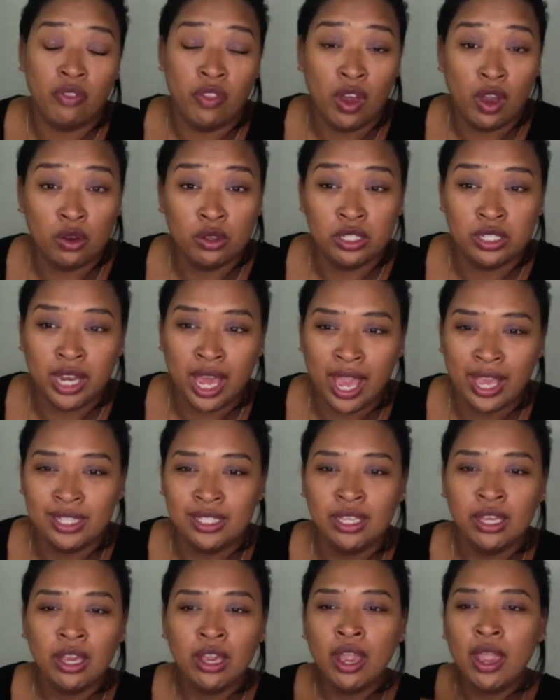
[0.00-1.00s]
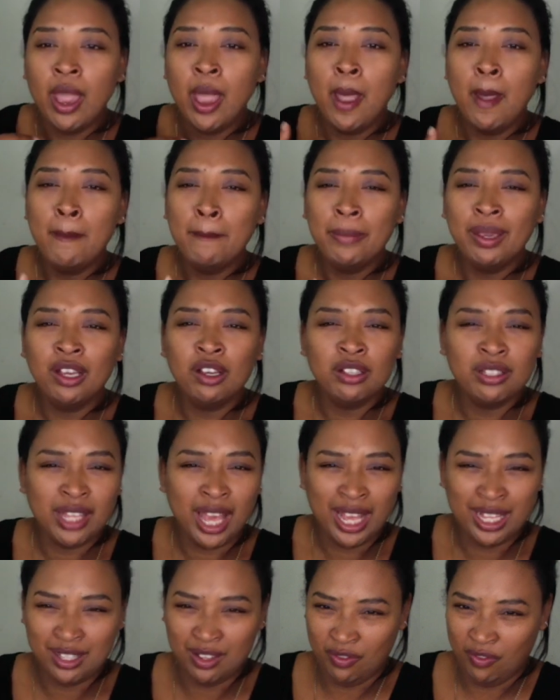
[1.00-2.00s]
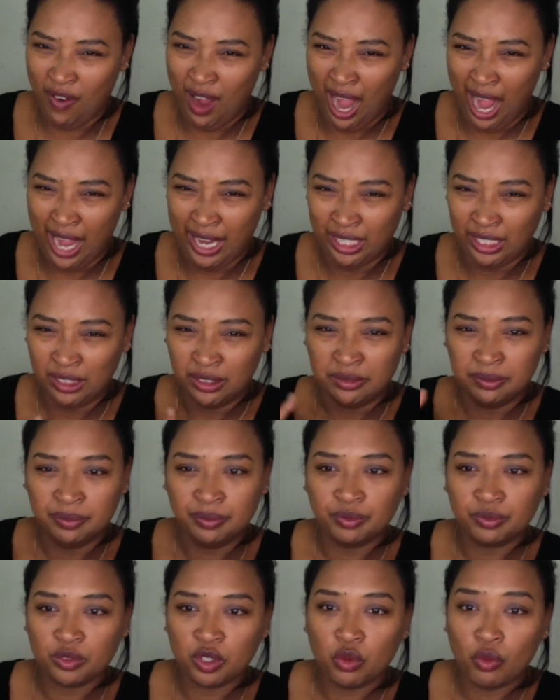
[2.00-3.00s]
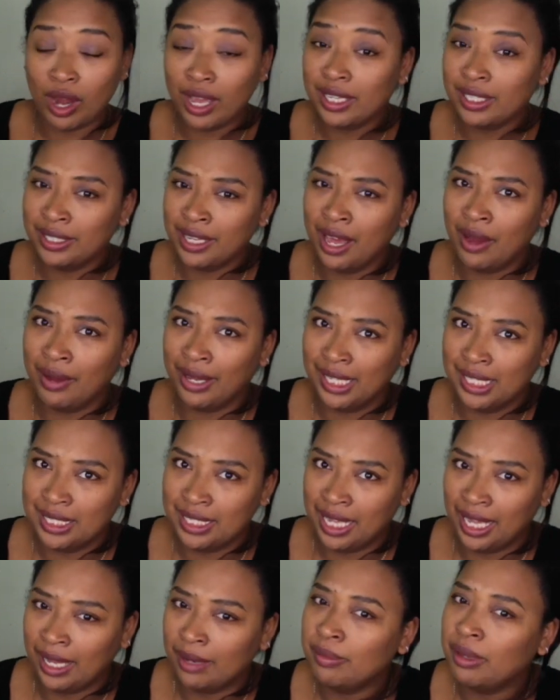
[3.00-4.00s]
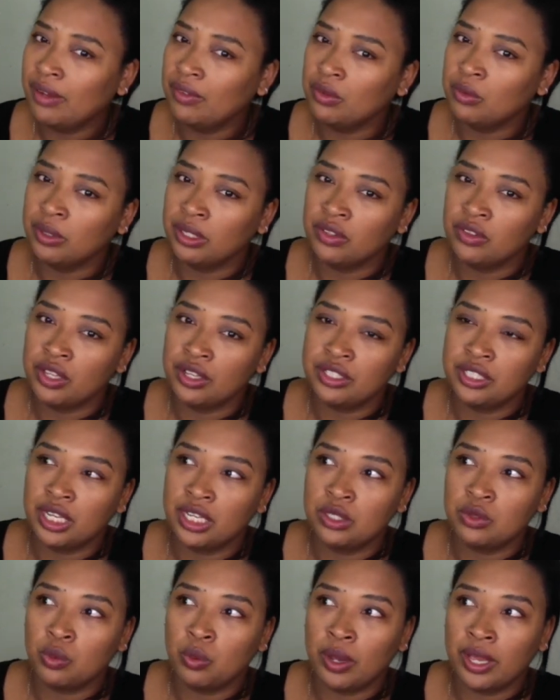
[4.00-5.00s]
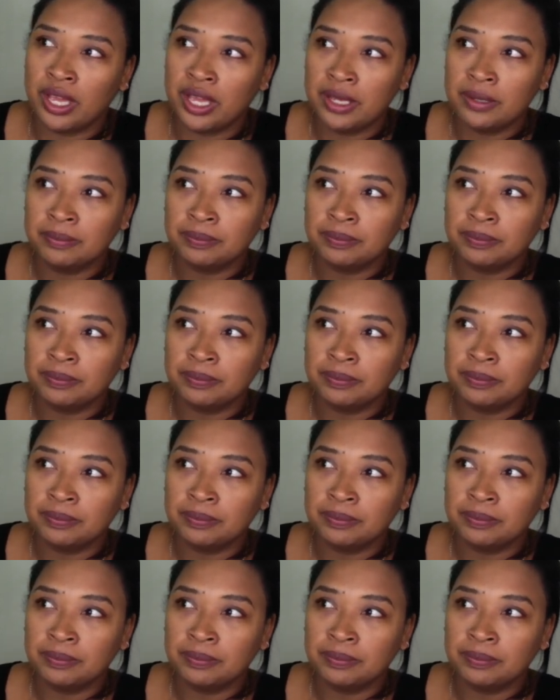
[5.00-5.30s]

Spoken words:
those days, because that's fine. Right now I can say I'm having one of those days where